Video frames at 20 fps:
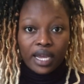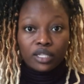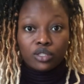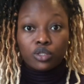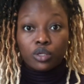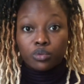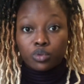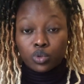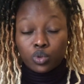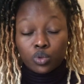
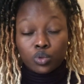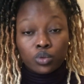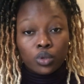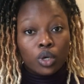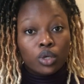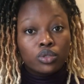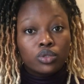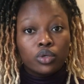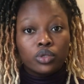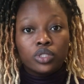Some schools will
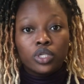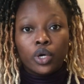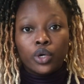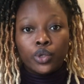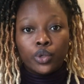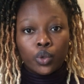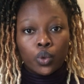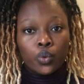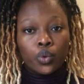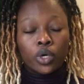also tell
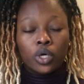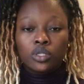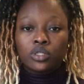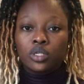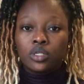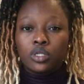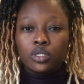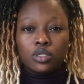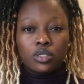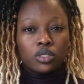you, oh, we also
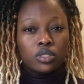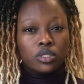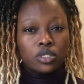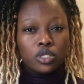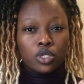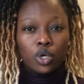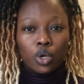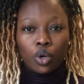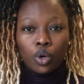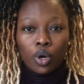need to see
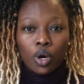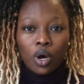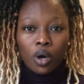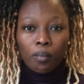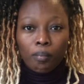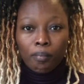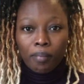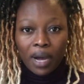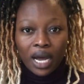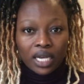your
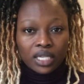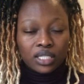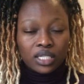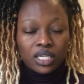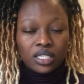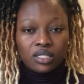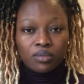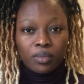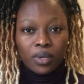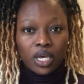bank
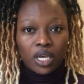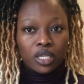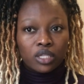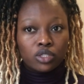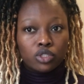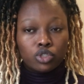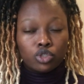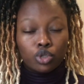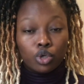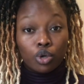
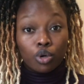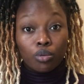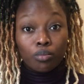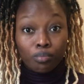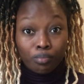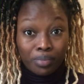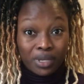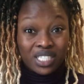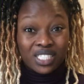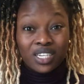statements,
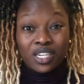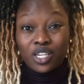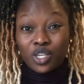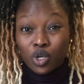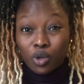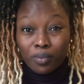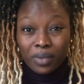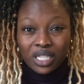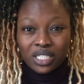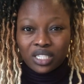basically your
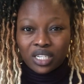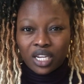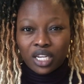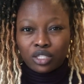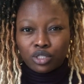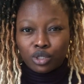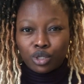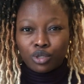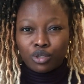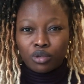maintenance
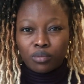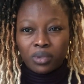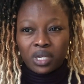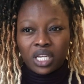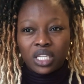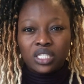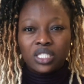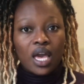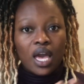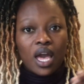
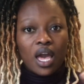document.